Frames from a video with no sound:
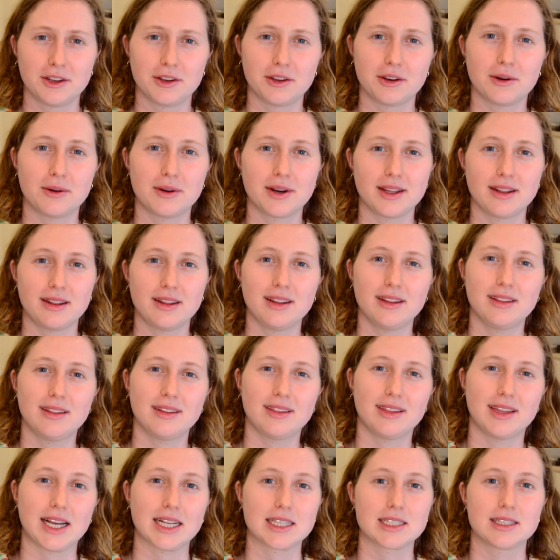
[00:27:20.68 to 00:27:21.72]
You know, and I think
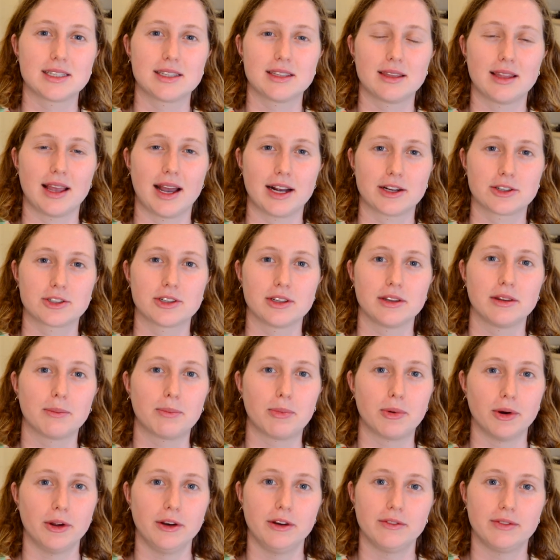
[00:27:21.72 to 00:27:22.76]
that that's actually the
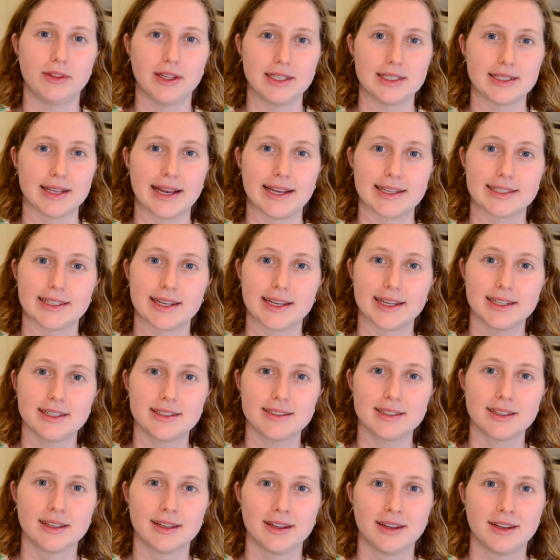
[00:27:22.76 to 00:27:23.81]
point of these
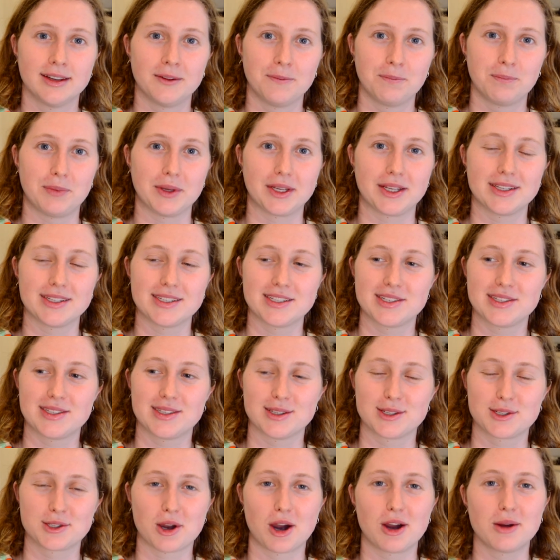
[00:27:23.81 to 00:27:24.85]
essays, because
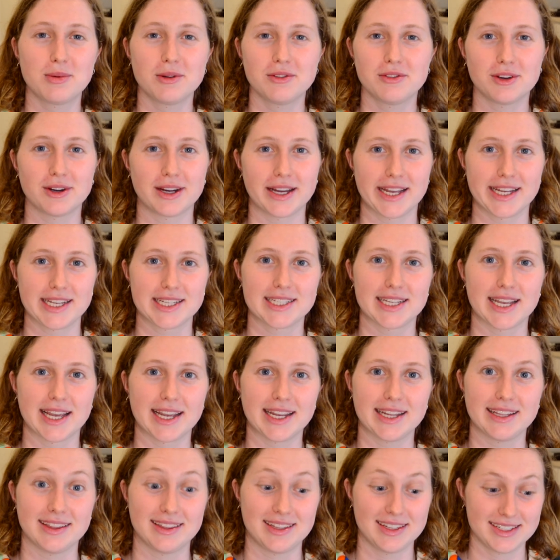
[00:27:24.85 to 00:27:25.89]
the scope of your
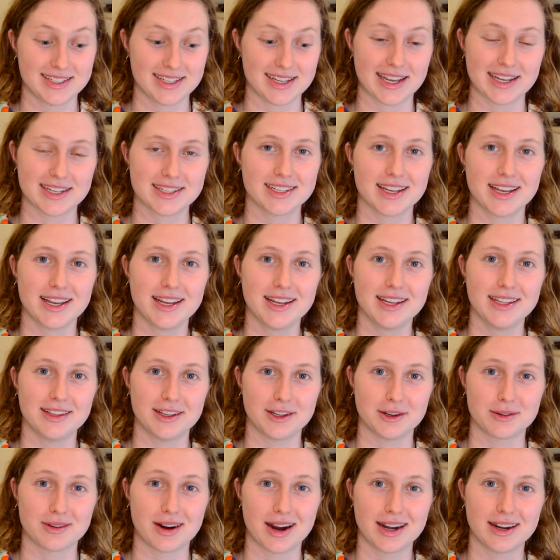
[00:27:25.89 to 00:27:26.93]
essay, this essay that
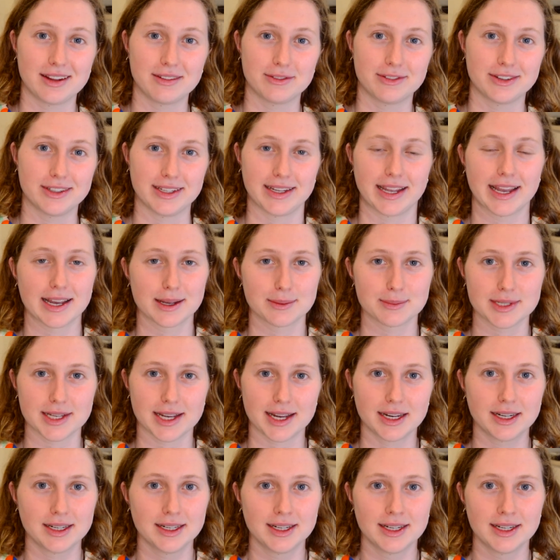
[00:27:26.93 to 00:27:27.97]
you're writing for the
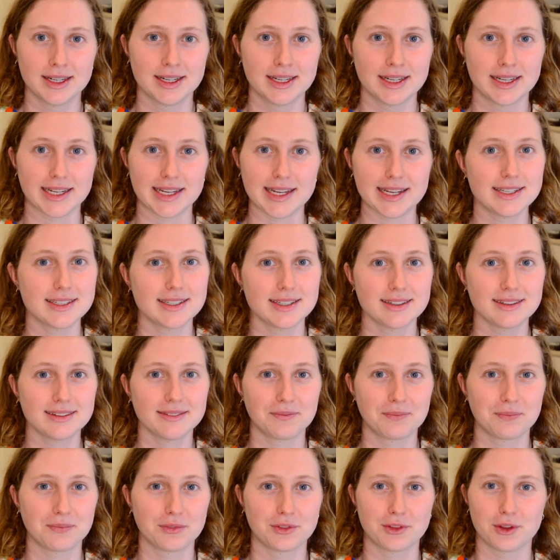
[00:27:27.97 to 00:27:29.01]
GAMSAT, isn't
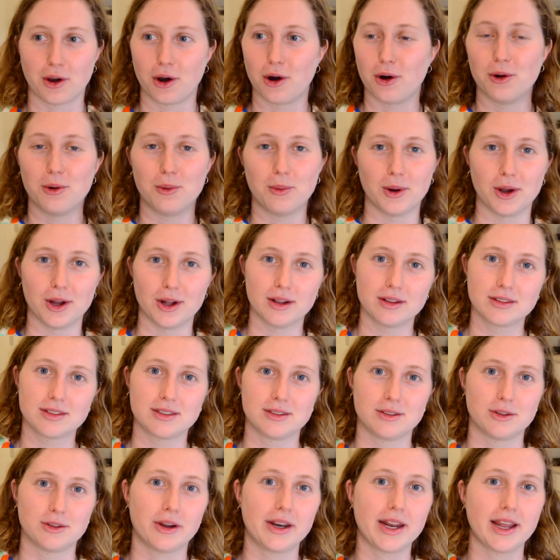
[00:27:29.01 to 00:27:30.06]
the whole world.
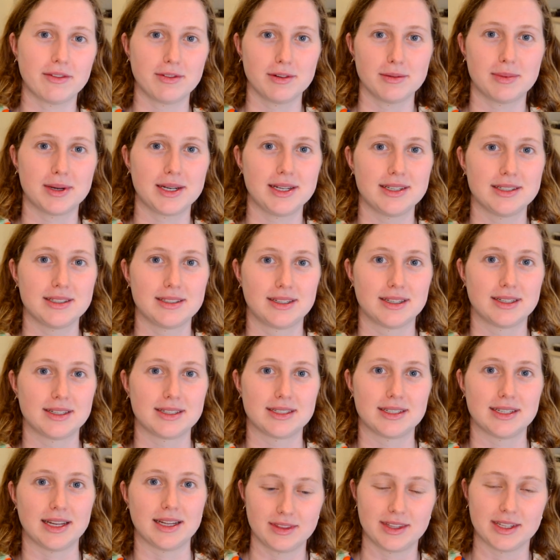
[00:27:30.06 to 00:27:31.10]
Not everybody is going to
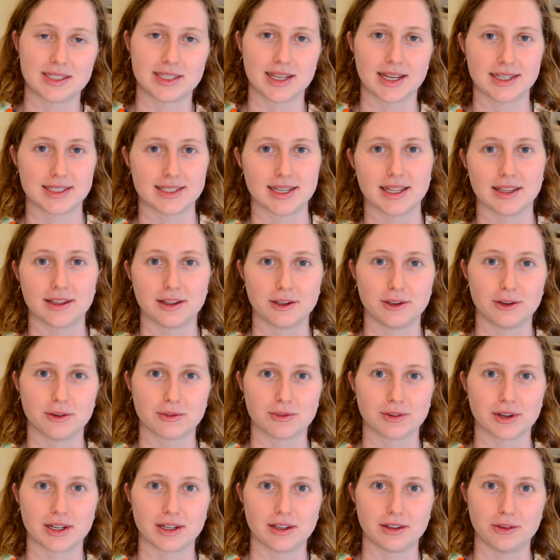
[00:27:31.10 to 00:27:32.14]
see this essay that you've
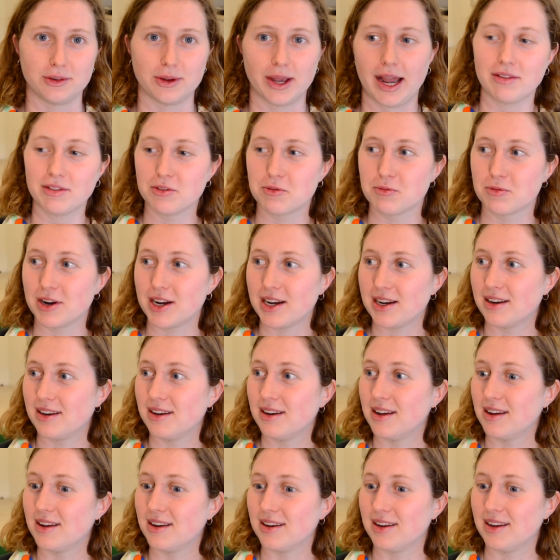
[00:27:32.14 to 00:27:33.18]
written. You haven't written
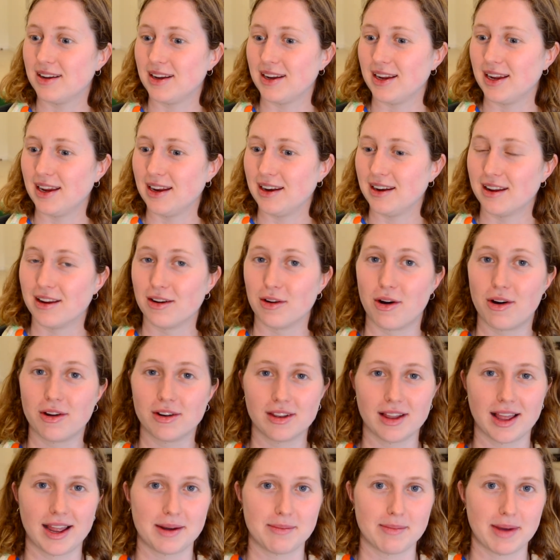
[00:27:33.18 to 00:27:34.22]
it in an
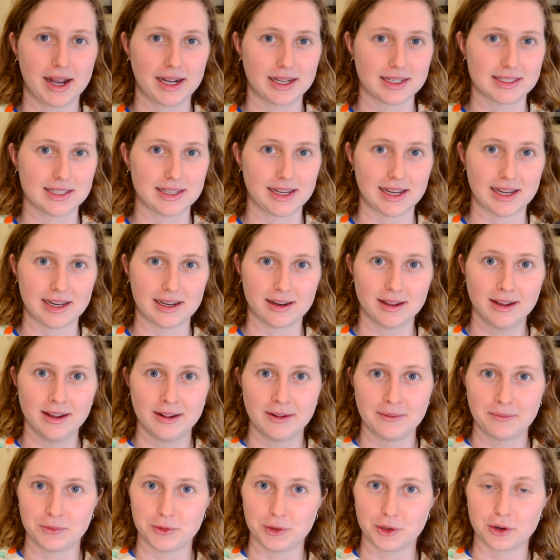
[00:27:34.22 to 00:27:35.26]
online magazine.
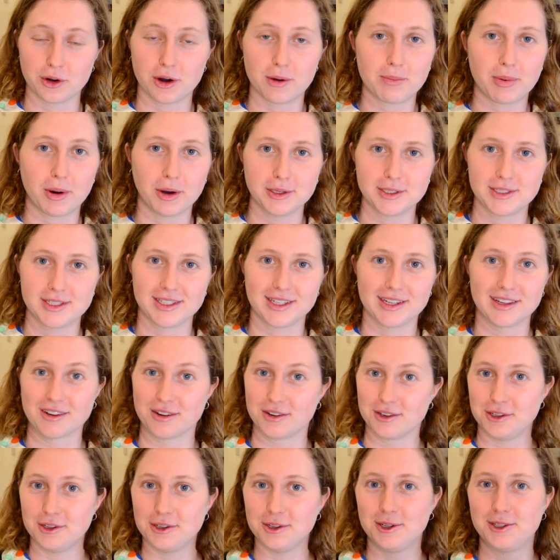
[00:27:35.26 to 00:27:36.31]
You're not posting it
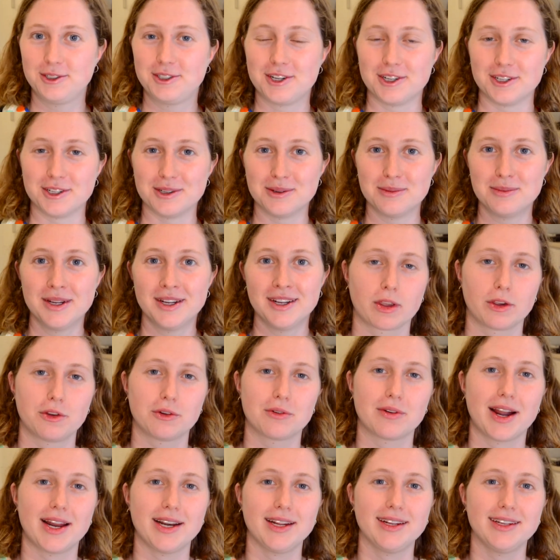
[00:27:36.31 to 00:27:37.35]
on YouTube. You're
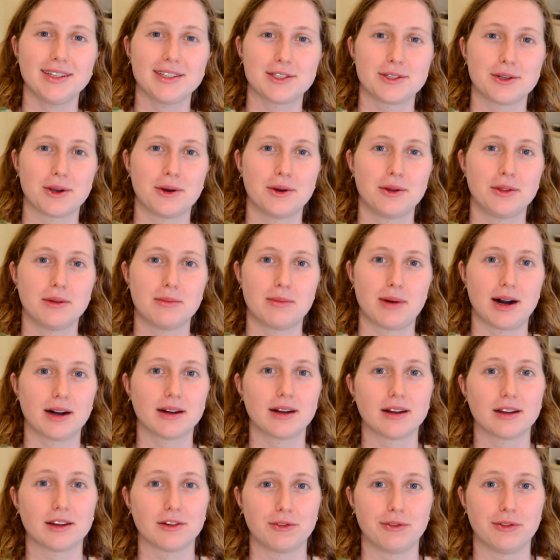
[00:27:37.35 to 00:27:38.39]
writing it so the marker
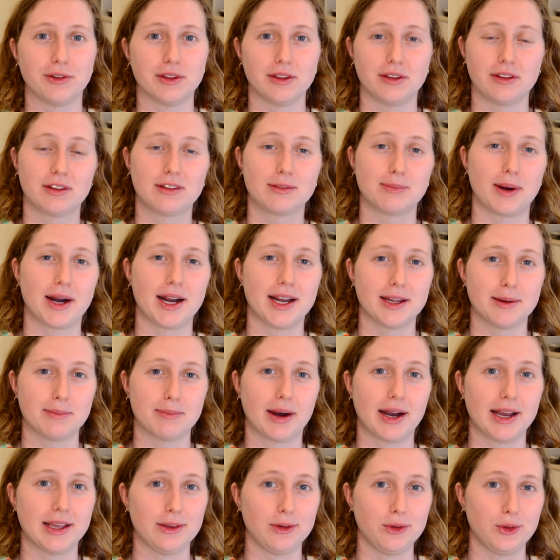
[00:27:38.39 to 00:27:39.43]
can feel inspired
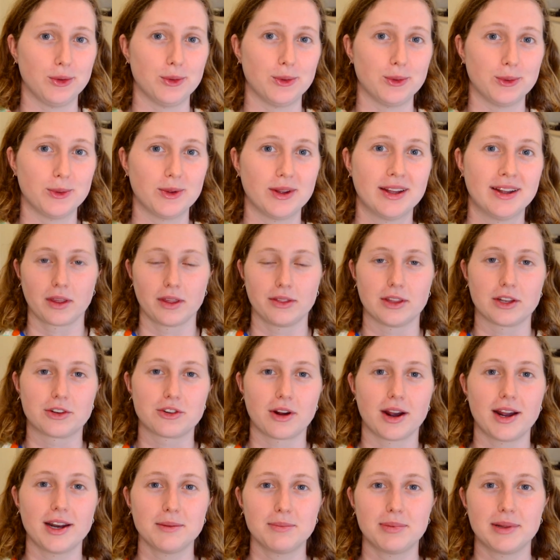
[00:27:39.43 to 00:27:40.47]
by you. They're
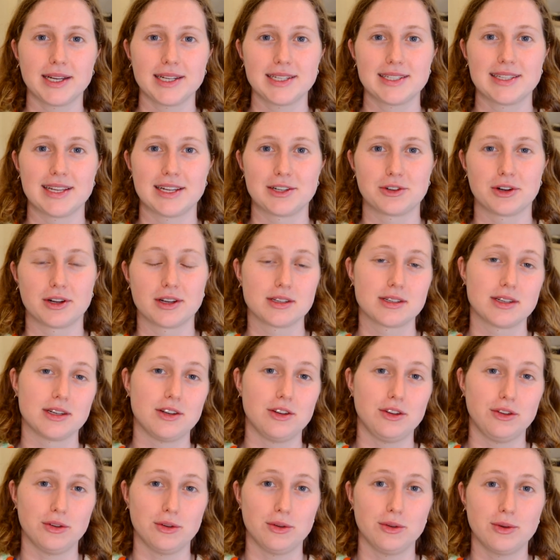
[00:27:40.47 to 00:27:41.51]
trying to place their trust in
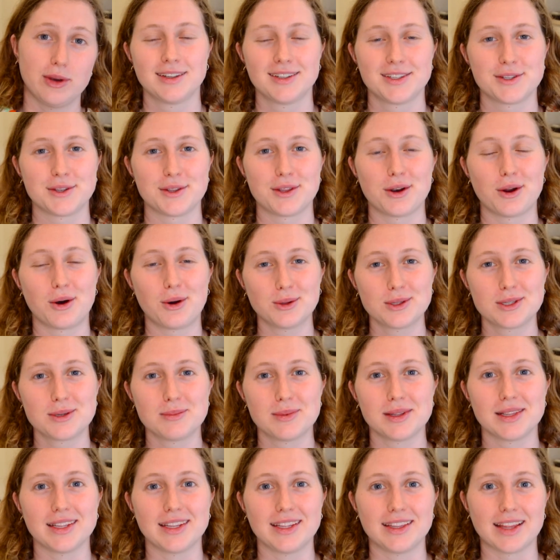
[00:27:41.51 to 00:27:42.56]
you so that
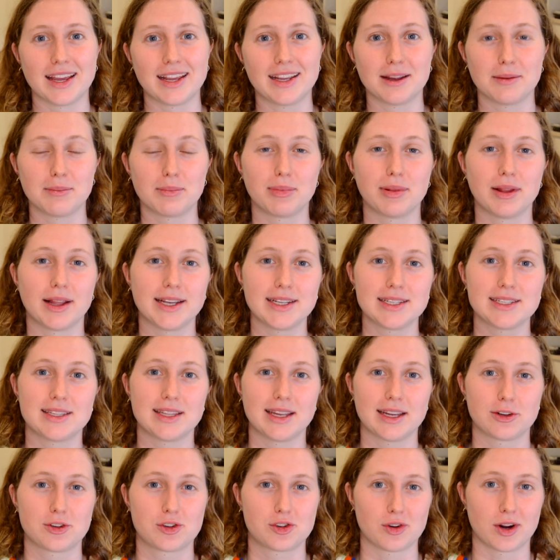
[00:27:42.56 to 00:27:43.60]
ultimately they can place
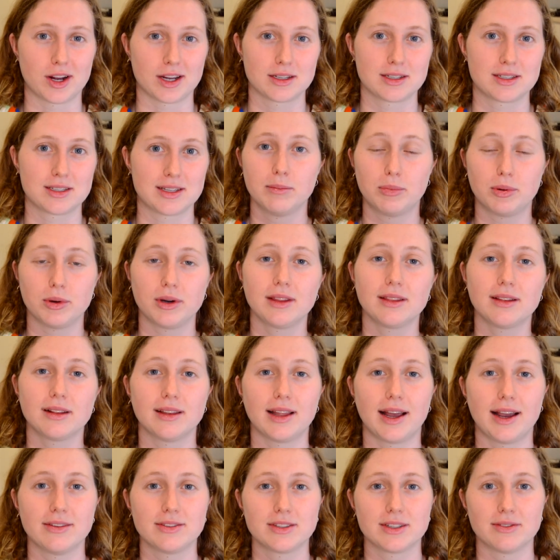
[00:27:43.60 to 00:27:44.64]
their trust, putting the
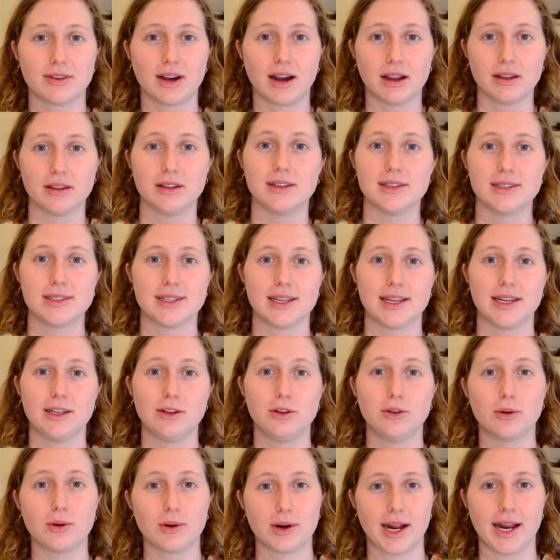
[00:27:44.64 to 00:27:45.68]
lives of others in
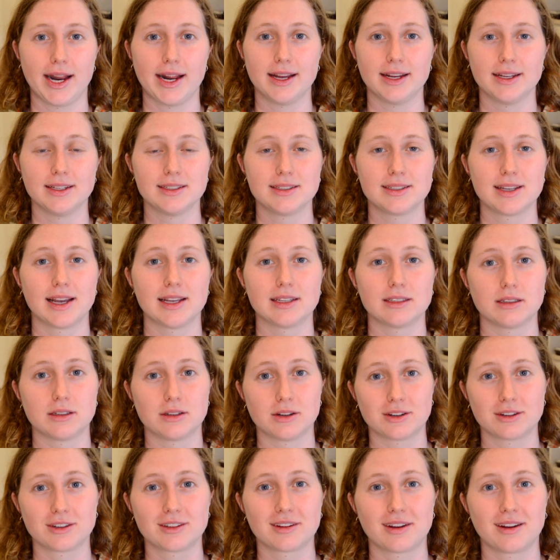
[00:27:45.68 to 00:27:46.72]
your hands as a
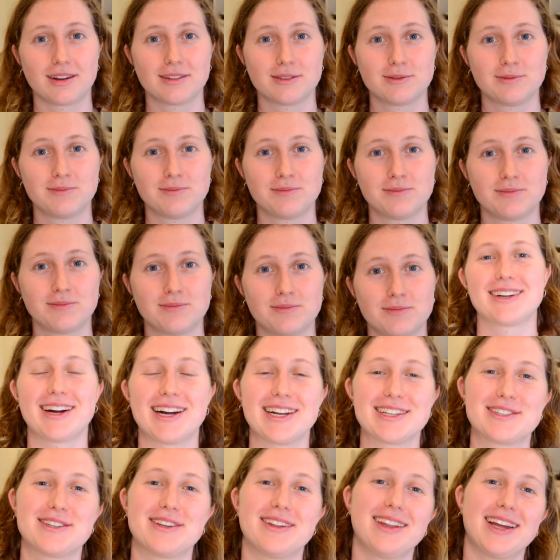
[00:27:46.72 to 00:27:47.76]
doctor. All
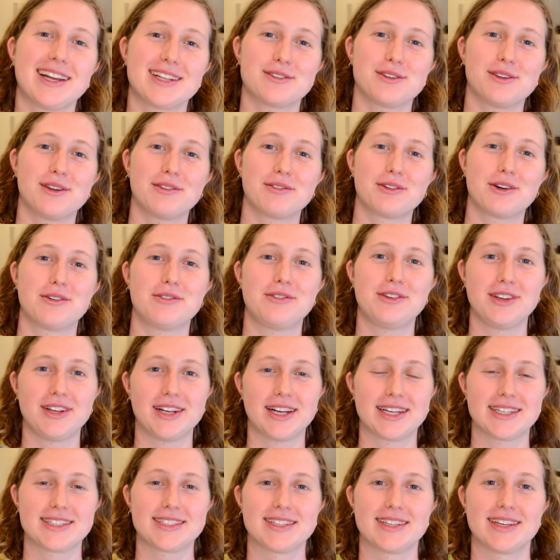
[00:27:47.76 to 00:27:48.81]
right, so that's all I've got for you
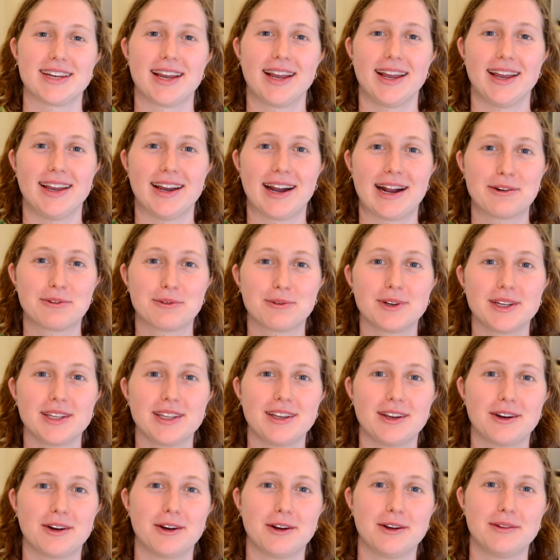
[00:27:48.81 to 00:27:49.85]
guys today. I
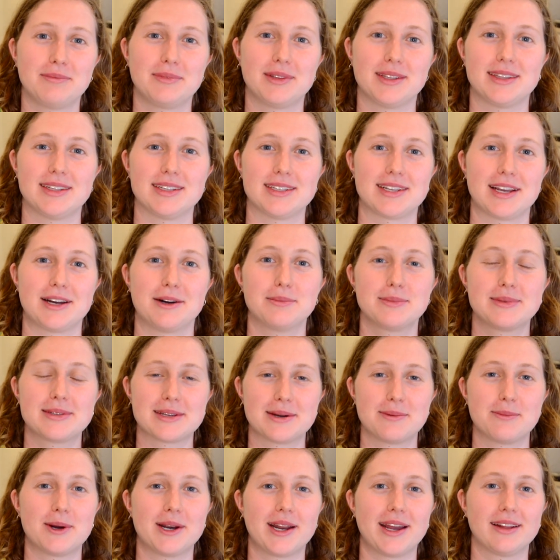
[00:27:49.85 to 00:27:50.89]
really hope that this helped
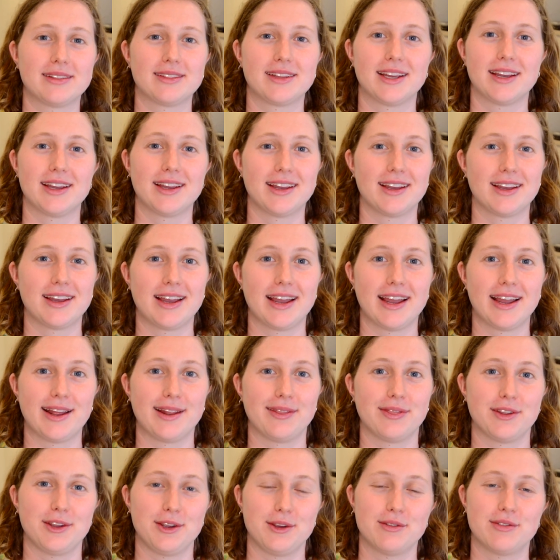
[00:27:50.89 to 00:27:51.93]
someone out there
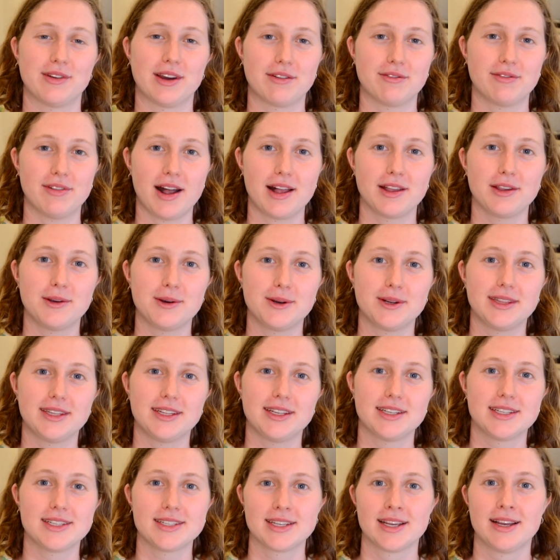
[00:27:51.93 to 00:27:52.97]
and that you found value in
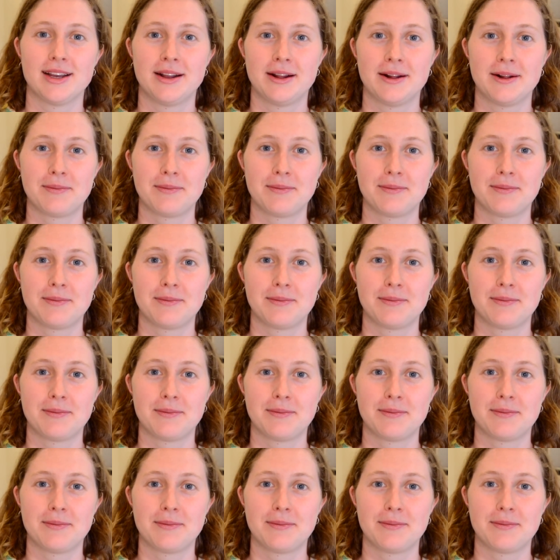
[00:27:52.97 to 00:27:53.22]
this.